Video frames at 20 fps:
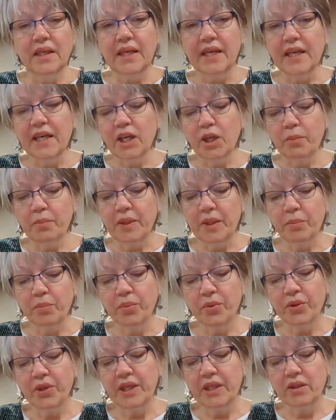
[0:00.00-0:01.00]
it could be
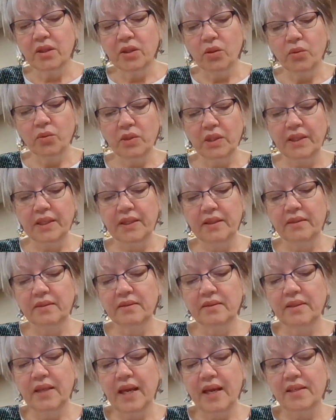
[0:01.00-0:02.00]
pretty lonely
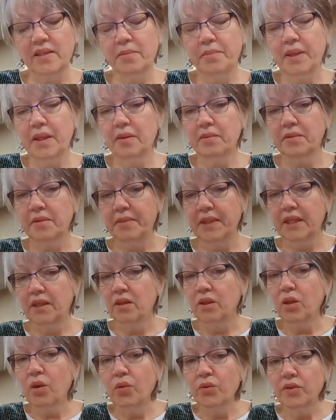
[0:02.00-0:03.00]
not to be able to be
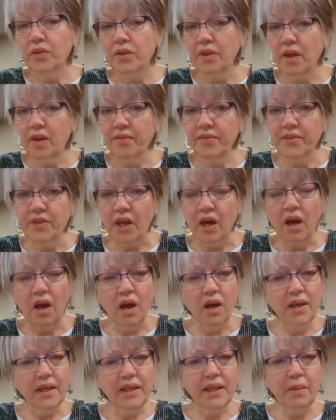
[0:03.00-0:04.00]
close enough to
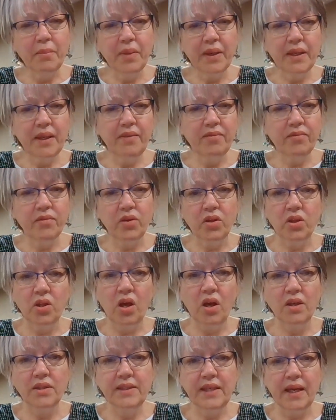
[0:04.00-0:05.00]
hug anybody for a
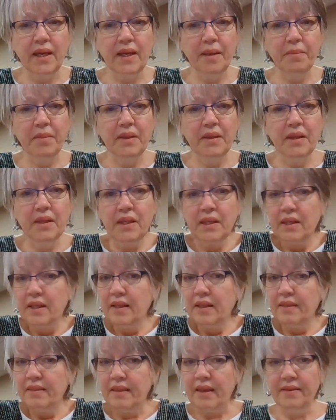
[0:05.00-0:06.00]
long time.
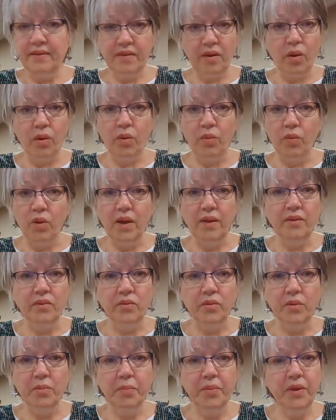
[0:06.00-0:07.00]
That's how it was
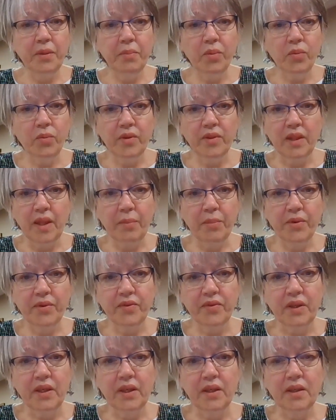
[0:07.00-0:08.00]
with people with
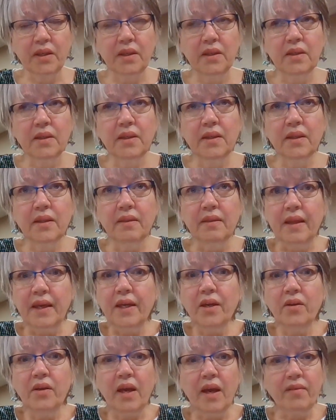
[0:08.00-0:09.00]
leprosy. They
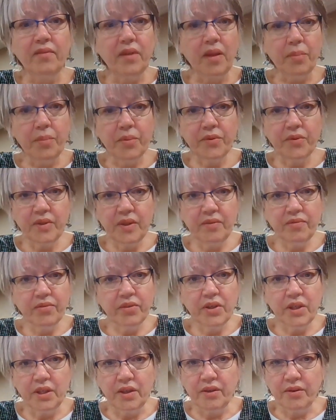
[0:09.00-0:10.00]
could have leprosy for
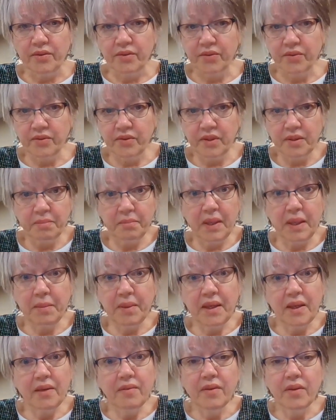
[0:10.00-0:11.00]
years, maybe
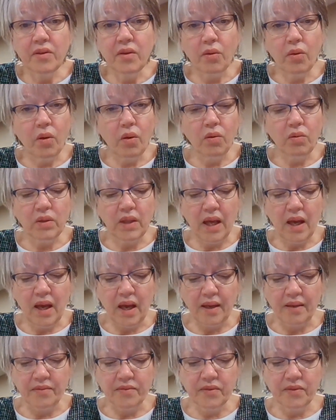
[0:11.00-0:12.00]
even their whole
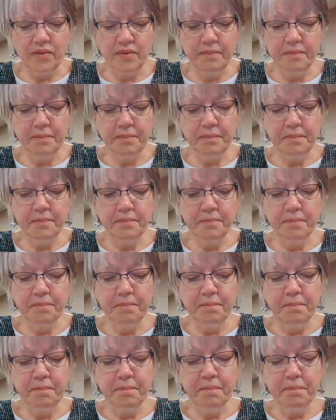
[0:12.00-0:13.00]
lives.
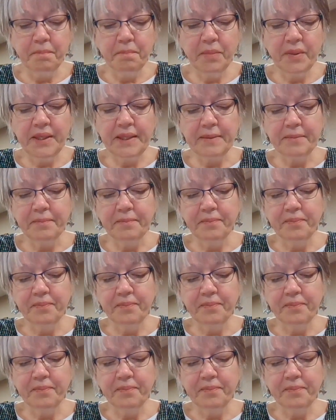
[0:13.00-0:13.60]
But